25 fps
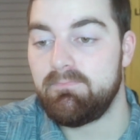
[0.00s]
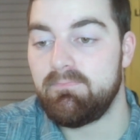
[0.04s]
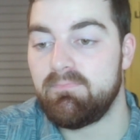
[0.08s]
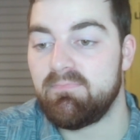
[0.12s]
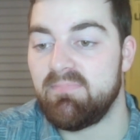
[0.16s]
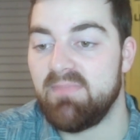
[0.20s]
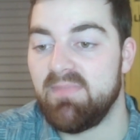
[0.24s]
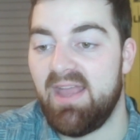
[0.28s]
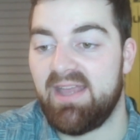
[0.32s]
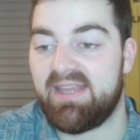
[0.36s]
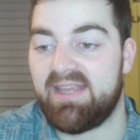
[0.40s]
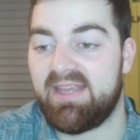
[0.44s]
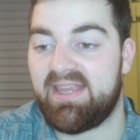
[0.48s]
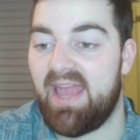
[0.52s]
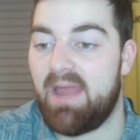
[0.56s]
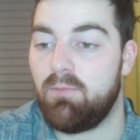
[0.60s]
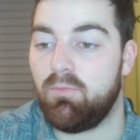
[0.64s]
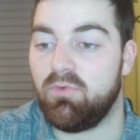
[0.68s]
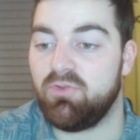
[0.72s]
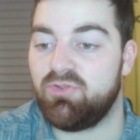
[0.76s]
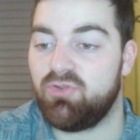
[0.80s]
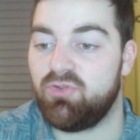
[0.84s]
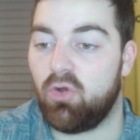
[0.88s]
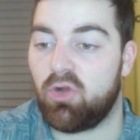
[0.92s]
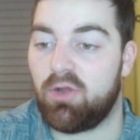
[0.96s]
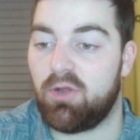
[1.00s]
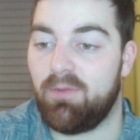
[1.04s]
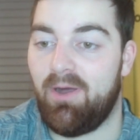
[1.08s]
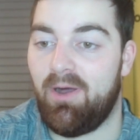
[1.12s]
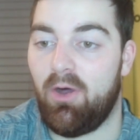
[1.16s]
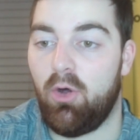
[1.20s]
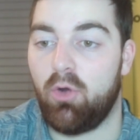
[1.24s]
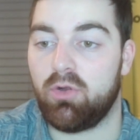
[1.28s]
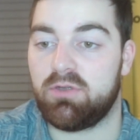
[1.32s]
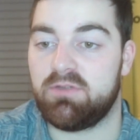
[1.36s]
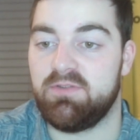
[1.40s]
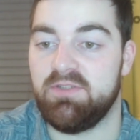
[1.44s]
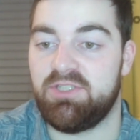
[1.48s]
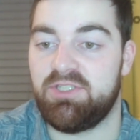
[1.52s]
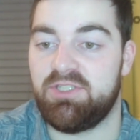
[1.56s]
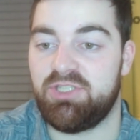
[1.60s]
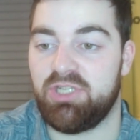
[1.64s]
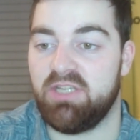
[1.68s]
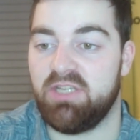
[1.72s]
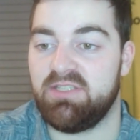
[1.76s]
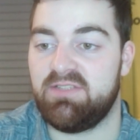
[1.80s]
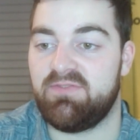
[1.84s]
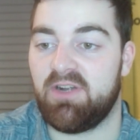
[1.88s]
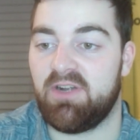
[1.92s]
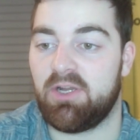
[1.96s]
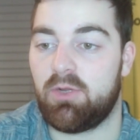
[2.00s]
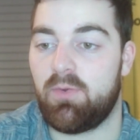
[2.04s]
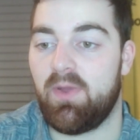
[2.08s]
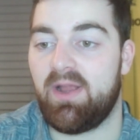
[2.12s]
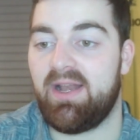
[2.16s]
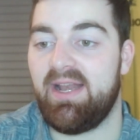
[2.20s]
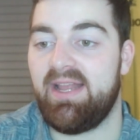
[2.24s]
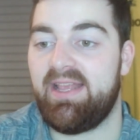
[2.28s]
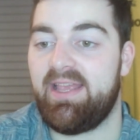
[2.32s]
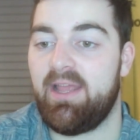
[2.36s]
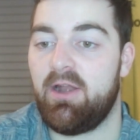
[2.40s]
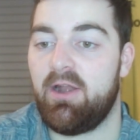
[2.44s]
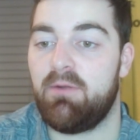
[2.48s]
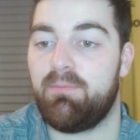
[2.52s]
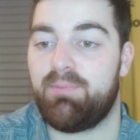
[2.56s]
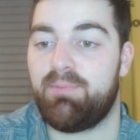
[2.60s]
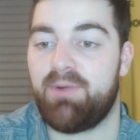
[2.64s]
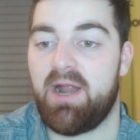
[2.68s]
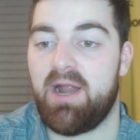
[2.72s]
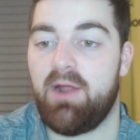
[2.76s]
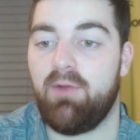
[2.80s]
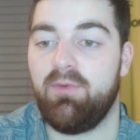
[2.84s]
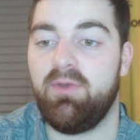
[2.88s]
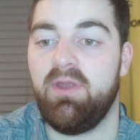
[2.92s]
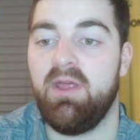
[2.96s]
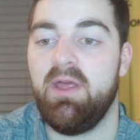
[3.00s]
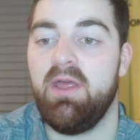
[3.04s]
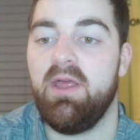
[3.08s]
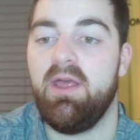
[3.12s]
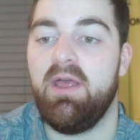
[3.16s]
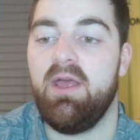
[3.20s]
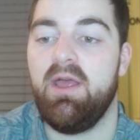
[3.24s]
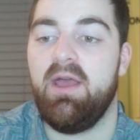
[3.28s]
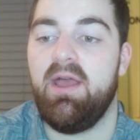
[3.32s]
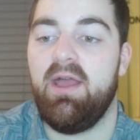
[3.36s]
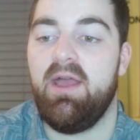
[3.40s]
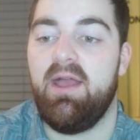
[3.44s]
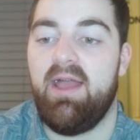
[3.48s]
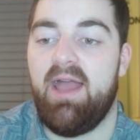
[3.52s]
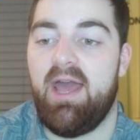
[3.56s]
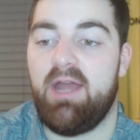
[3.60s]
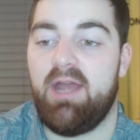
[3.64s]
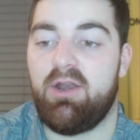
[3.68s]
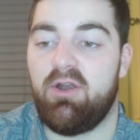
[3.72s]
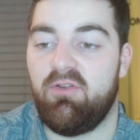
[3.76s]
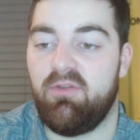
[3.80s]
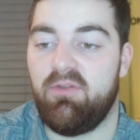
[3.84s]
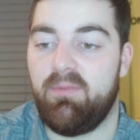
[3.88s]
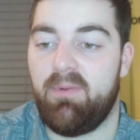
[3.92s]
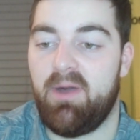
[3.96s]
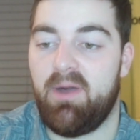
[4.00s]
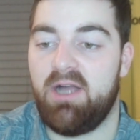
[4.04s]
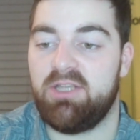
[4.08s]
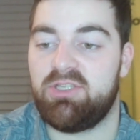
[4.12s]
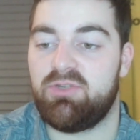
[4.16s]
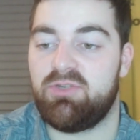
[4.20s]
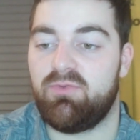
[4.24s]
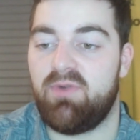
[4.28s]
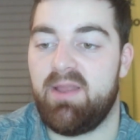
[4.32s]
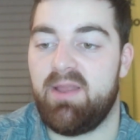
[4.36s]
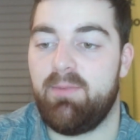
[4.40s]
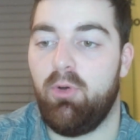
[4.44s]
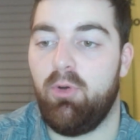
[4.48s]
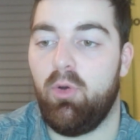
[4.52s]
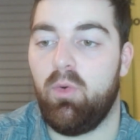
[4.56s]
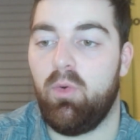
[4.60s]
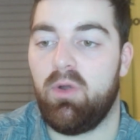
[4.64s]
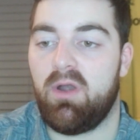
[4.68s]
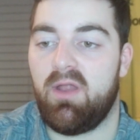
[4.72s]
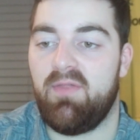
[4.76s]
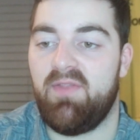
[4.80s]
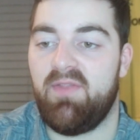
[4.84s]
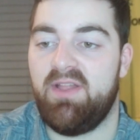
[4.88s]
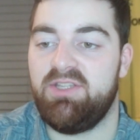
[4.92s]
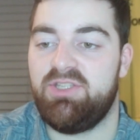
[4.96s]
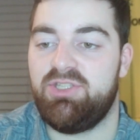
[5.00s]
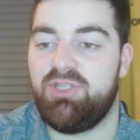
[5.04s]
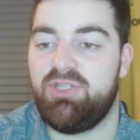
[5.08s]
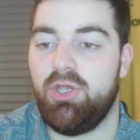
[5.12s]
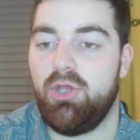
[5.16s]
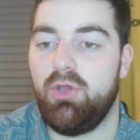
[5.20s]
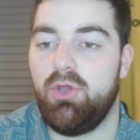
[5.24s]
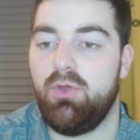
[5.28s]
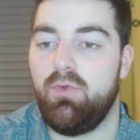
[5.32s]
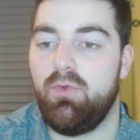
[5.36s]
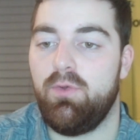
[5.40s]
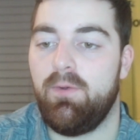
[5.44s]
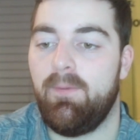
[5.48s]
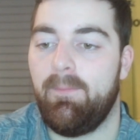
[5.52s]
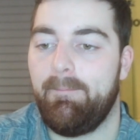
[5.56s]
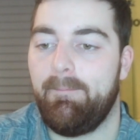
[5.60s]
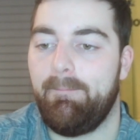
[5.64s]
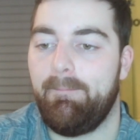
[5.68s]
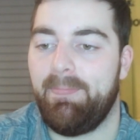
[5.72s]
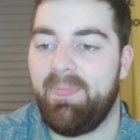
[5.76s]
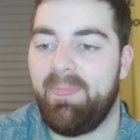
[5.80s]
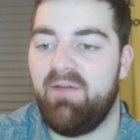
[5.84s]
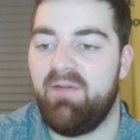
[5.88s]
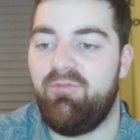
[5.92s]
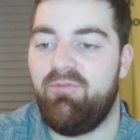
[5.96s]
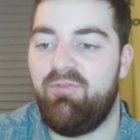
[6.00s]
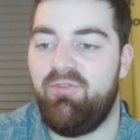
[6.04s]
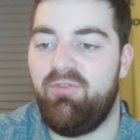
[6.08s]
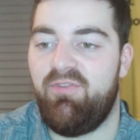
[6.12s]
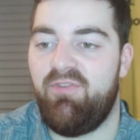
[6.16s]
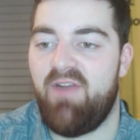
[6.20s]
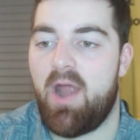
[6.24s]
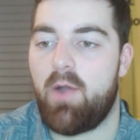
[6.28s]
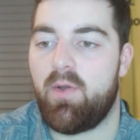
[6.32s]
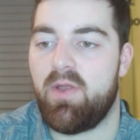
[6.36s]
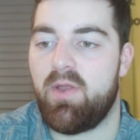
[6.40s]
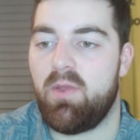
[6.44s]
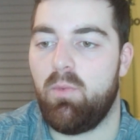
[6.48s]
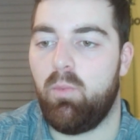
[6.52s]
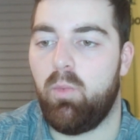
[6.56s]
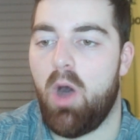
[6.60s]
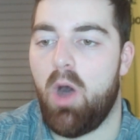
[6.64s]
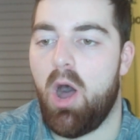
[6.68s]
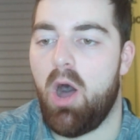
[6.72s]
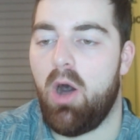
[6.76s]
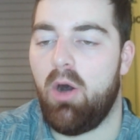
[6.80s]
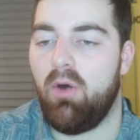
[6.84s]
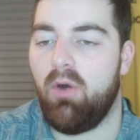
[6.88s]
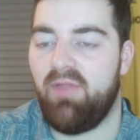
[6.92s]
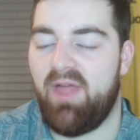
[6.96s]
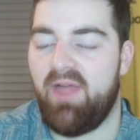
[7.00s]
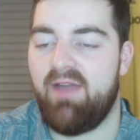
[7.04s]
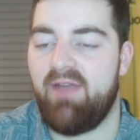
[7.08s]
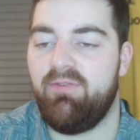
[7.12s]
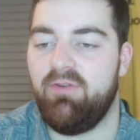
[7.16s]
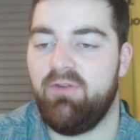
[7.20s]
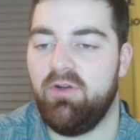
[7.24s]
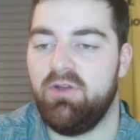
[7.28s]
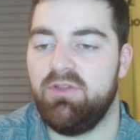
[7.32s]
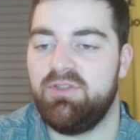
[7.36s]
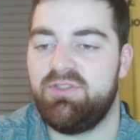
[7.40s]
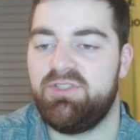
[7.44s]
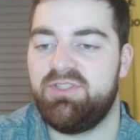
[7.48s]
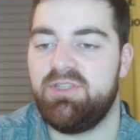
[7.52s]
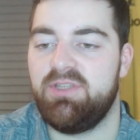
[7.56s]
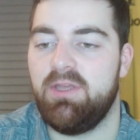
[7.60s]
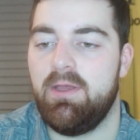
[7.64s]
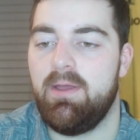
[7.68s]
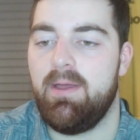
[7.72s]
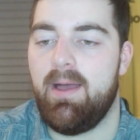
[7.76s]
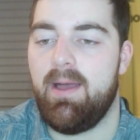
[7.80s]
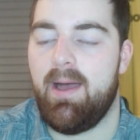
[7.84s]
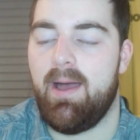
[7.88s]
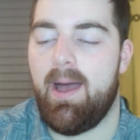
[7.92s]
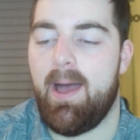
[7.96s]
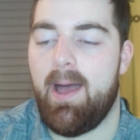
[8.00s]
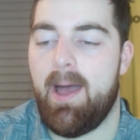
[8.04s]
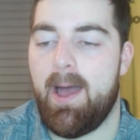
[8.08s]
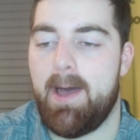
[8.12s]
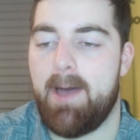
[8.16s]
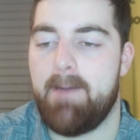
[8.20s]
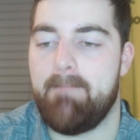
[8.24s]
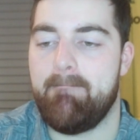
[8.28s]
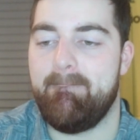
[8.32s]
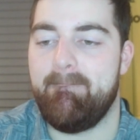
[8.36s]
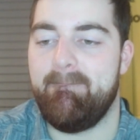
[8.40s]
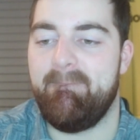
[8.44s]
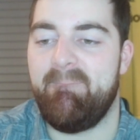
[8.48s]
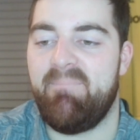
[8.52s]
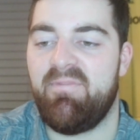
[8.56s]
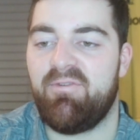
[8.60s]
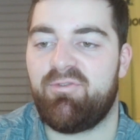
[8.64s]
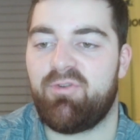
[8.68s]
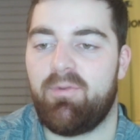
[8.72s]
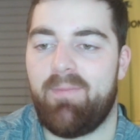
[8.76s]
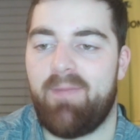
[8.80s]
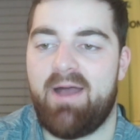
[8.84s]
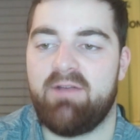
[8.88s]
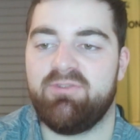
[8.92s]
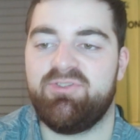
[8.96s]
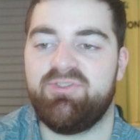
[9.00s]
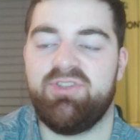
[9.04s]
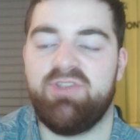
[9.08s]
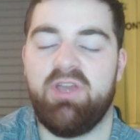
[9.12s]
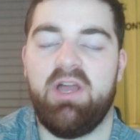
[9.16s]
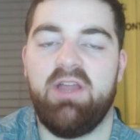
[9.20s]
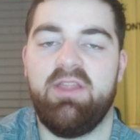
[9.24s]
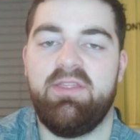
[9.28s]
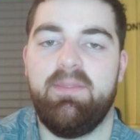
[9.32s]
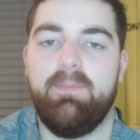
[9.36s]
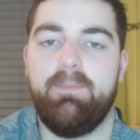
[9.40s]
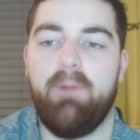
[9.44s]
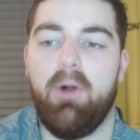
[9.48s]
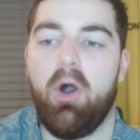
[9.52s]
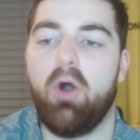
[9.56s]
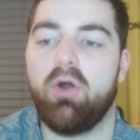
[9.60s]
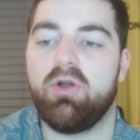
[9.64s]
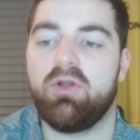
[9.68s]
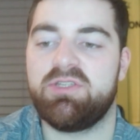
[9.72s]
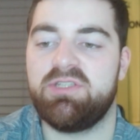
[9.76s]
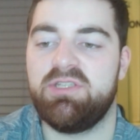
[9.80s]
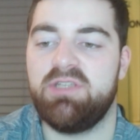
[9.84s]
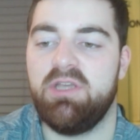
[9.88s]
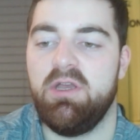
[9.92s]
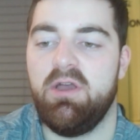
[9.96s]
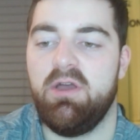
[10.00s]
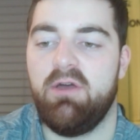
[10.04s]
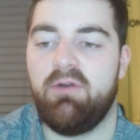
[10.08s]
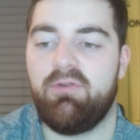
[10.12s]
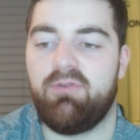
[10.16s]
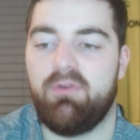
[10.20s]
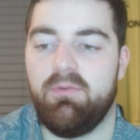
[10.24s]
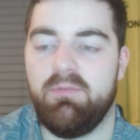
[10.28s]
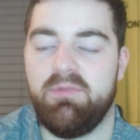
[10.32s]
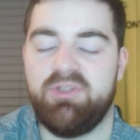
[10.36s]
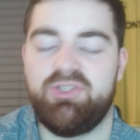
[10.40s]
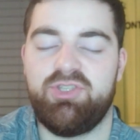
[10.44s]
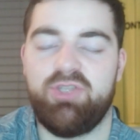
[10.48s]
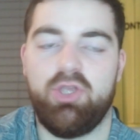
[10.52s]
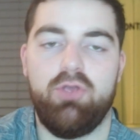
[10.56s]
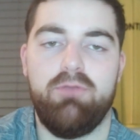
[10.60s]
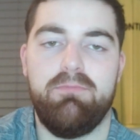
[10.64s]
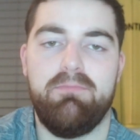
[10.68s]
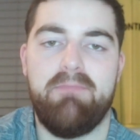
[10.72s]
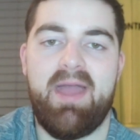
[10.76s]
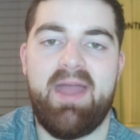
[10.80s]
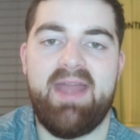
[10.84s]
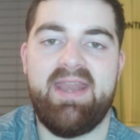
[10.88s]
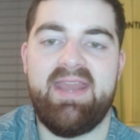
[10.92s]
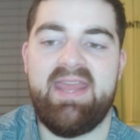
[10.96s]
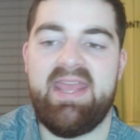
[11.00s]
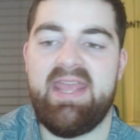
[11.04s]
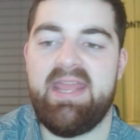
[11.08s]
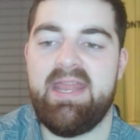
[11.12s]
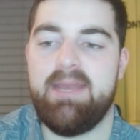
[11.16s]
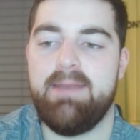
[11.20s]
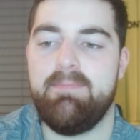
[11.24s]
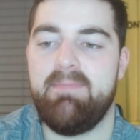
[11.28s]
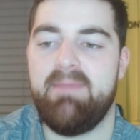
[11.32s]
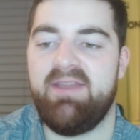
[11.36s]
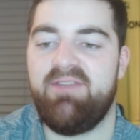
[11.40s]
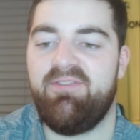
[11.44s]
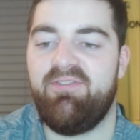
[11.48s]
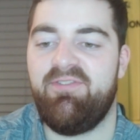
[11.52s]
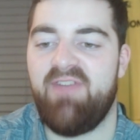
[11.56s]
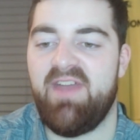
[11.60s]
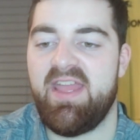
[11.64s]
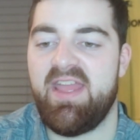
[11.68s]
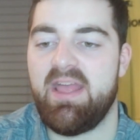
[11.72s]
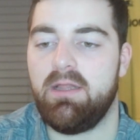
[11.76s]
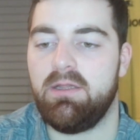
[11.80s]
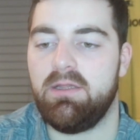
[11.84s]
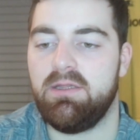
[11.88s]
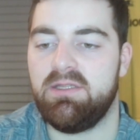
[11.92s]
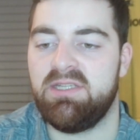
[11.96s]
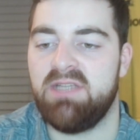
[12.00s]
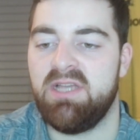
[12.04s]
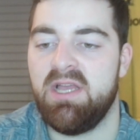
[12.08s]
Again, we'll talk about Oxford's chance very quickly. Kieran Brown, header over the bar, it's a really poor one, and then two very wild efforts from outside the box from the two men in midfield.